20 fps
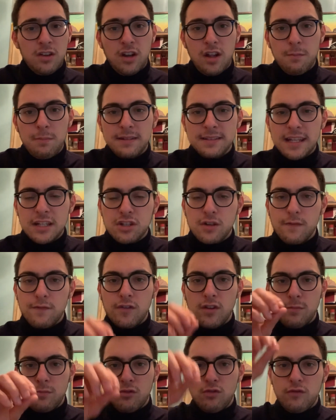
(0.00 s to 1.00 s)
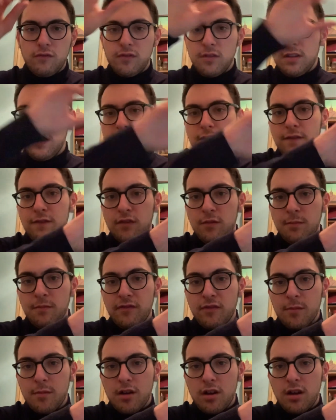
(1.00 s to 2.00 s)
possession football
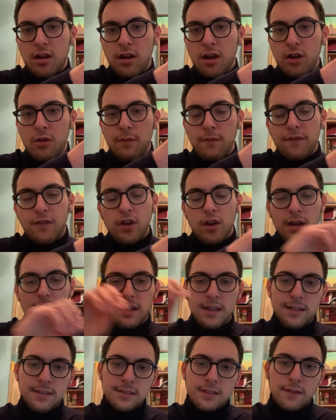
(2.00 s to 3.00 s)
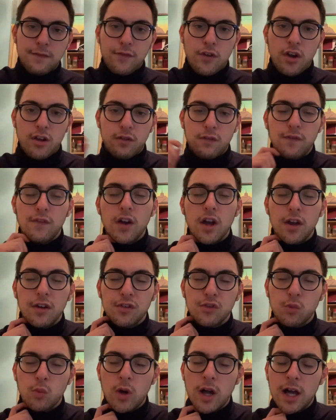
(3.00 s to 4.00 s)
from our own third into the final third
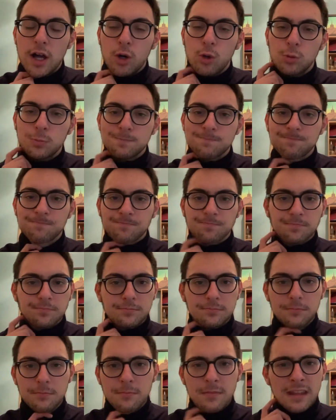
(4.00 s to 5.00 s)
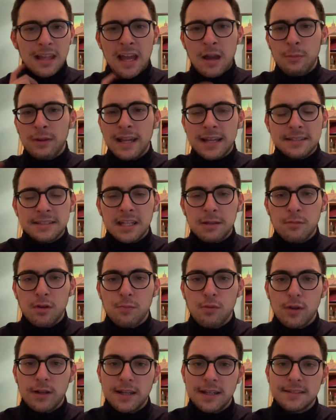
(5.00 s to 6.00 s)
as well. And we had Timu
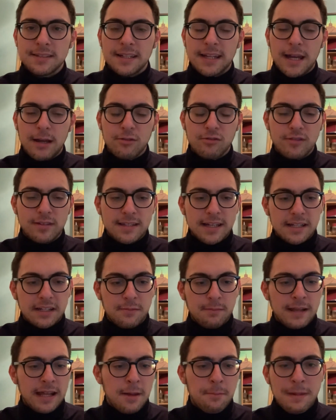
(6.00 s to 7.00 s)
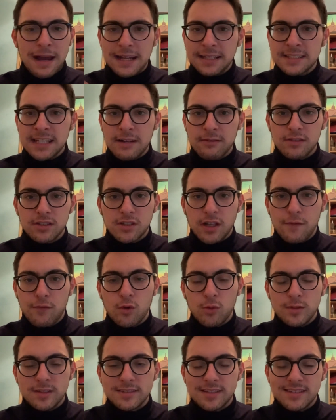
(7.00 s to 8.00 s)
Pukki as a counter-attacking player. Max Aarons, I
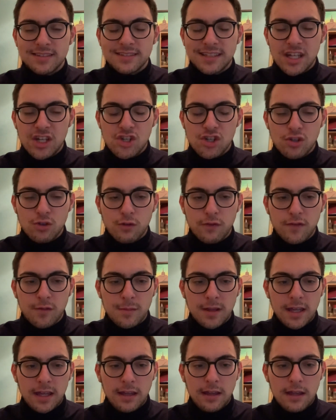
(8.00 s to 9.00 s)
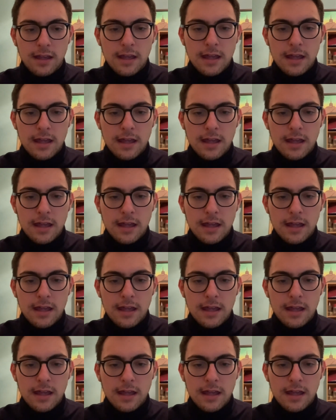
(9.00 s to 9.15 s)
thought, was sensational for me.